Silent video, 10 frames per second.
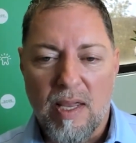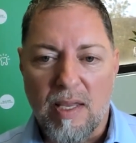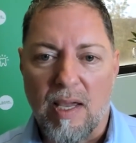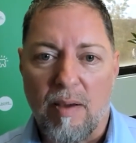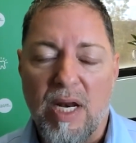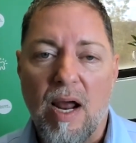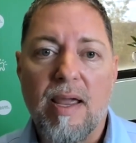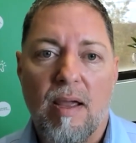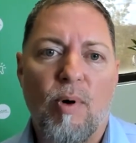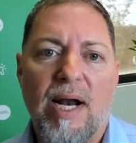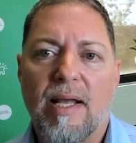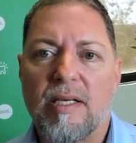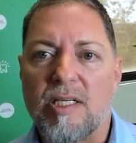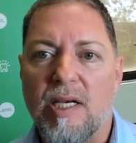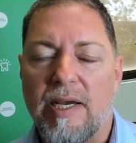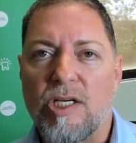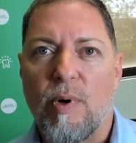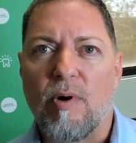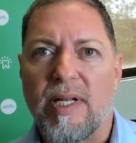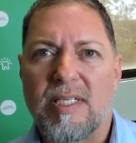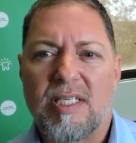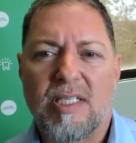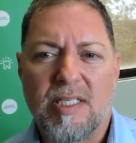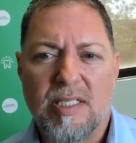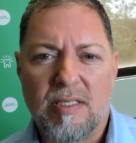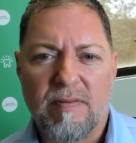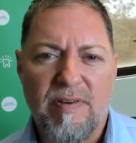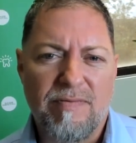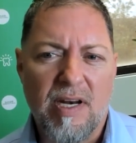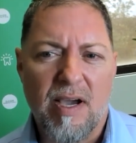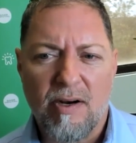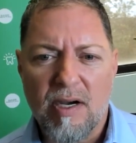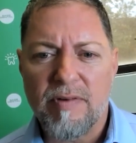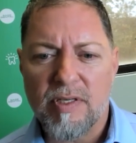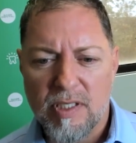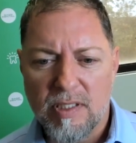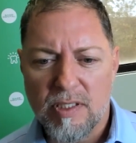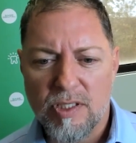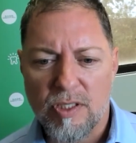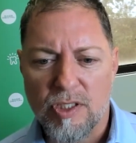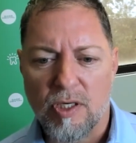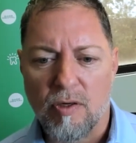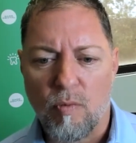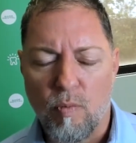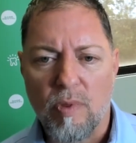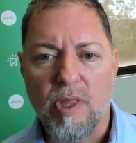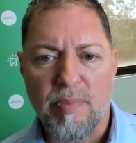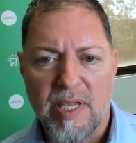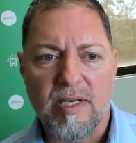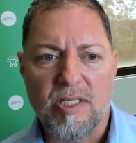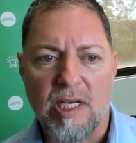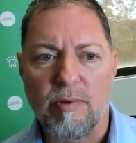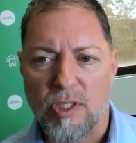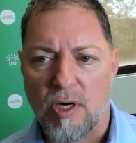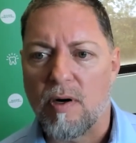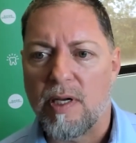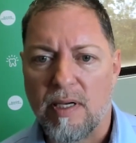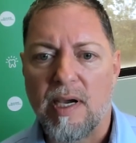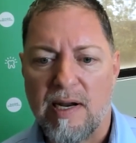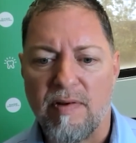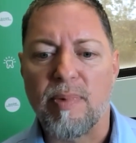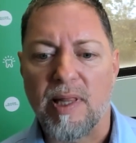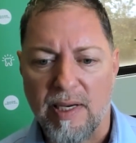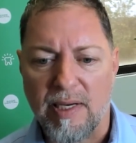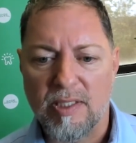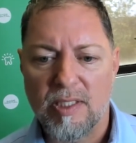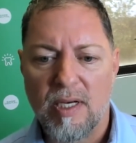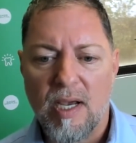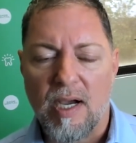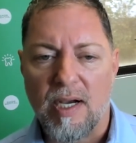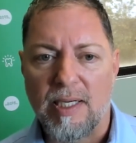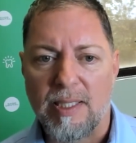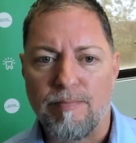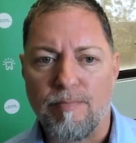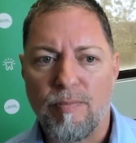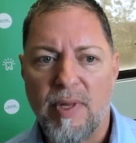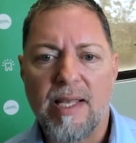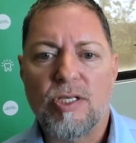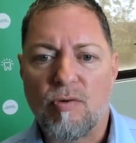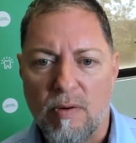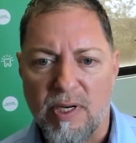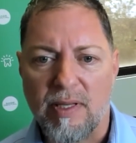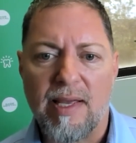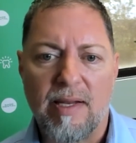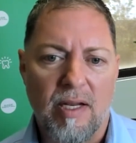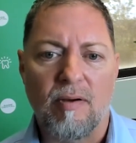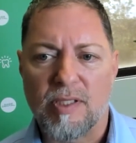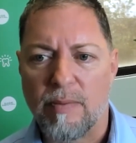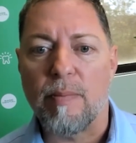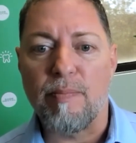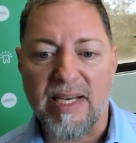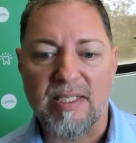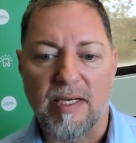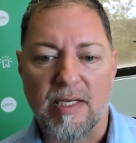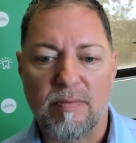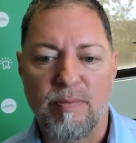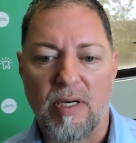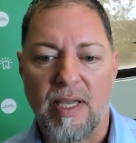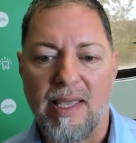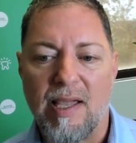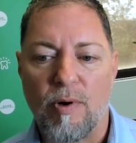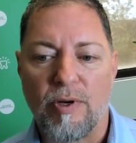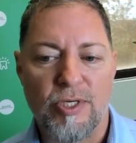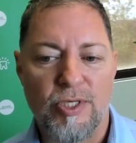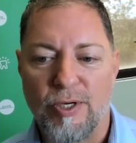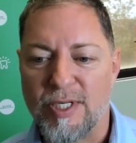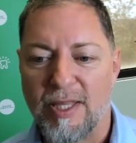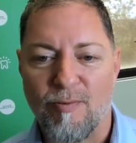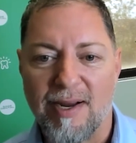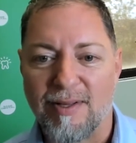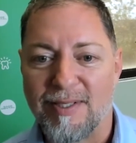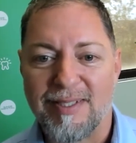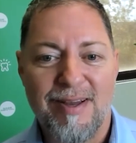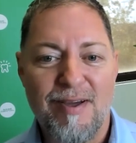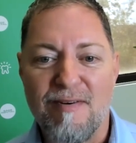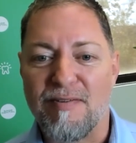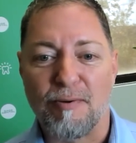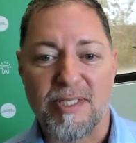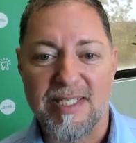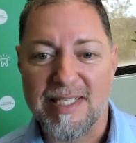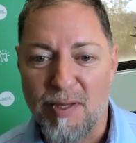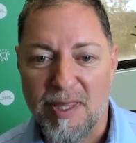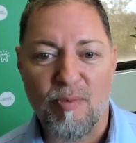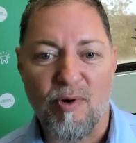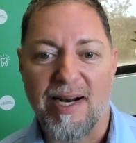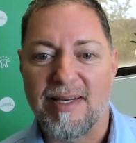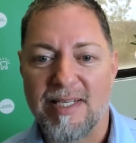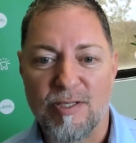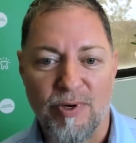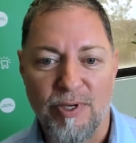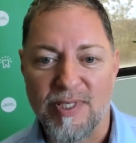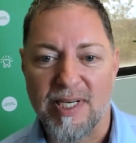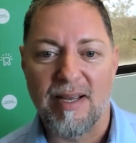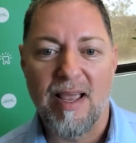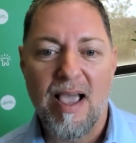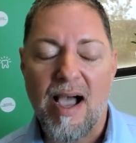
Yeah, I mean, when I got to Sage, we were at 59 offices, so the PST was already kind of in place. They had scripting, they had, some of the basics, but again, they were just using the regular phone system that the practices were using.